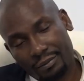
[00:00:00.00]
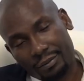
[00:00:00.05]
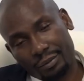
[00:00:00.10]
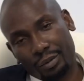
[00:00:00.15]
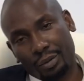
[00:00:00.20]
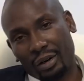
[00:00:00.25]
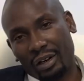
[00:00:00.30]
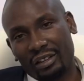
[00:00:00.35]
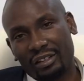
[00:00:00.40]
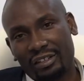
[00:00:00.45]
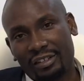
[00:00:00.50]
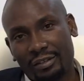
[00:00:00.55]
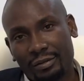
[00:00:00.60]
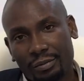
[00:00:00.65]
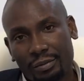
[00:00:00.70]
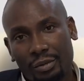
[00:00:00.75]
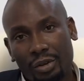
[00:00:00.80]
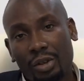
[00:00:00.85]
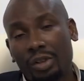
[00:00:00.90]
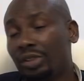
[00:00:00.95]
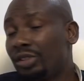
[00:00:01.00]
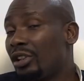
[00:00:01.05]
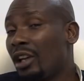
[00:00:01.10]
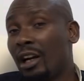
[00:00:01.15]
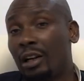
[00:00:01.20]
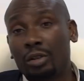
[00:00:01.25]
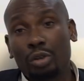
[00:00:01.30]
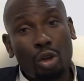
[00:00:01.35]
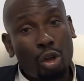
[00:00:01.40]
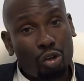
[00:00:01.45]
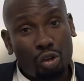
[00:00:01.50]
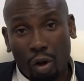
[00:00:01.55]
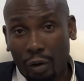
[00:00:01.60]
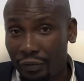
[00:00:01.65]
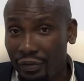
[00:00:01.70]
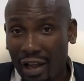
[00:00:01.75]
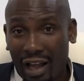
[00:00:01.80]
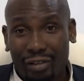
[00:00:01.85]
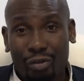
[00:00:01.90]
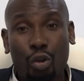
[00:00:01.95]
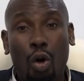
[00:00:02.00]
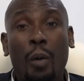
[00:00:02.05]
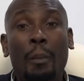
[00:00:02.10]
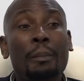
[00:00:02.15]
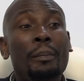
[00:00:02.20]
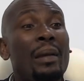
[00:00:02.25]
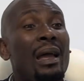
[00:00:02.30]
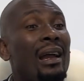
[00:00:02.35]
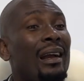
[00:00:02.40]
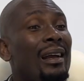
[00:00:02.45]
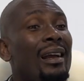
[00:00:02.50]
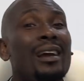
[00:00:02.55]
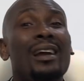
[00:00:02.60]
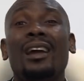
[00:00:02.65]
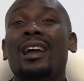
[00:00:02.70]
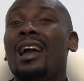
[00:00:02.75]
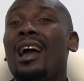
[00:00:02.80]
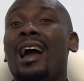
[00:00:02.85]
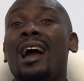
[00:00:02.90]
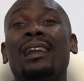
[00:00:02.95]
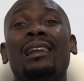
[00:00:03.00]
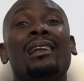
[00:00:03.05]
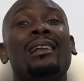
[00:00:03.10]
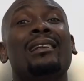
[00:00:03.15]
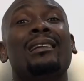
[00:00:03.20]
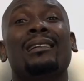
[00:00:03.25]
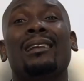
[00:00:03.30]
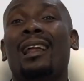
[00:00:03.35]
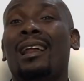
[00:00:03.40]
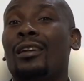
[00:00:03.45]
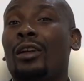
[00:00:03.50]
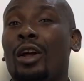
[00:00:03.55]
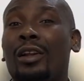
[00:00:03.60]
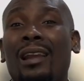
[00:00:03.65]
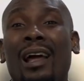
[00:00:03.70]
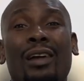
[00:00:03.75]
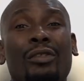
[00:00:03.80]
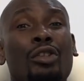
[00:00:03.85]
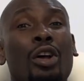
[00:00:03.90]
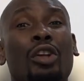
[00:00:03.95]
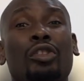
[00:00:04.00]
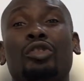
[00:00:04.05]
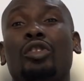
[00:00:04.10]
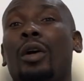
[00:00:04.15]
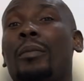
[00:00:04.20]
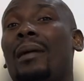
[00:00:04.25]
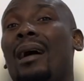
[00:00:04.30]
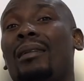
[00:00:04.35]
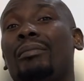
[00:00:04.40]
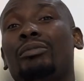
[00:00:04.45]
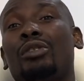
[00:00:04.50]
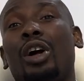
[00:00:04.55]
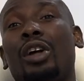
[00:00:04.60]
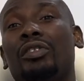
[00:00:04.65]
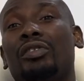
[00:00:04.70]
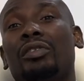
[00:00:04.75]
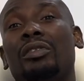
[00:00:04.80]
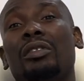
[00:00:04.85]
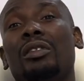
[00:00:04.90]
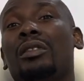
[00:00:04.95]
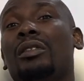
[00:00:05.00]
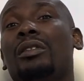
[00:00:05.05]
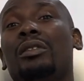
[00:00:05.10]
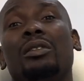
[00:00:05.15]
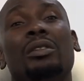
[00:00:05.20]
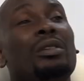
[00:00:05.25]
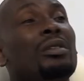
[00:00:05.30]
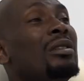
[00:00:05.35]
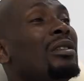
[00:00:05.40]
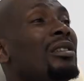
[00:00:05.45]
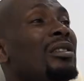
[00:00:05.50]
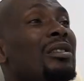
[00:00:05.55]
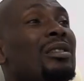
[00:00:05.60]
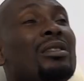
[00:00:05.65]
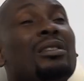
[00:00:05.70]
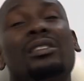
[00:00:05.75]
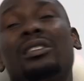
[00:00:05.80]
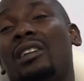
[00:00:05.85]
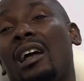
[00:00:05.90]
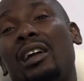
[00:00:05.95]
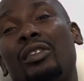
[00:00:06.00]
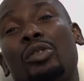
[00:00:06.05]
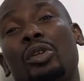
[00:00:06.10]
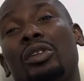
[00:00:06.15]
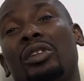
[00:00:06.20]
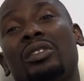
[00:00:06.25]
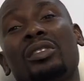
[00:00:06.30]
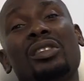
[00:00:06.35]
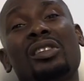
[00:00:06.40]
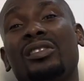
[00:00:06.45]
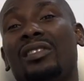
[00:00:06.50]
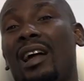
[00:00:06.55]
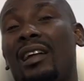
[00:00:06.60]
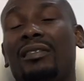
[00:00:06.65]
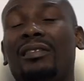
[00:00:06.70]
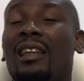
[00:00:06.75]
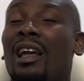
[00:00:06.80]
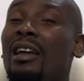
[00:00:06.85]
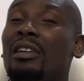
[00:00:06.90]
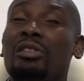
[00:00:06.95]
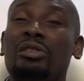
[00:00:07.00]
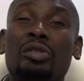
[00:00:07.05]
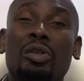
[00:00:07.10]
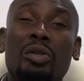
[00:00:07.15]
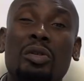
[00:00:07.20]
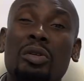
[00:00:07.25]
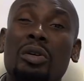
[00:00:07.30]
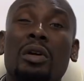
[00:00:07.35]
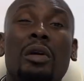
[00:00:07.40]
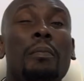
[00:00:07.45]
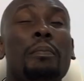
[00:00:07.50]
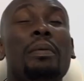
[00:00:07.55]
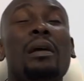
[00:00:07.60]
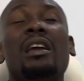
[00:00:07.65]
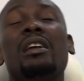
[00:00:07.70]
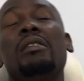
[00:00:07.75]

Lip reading: rent. Take note of that. Don't make any landlord that just come and just decide to increase and tell you to pay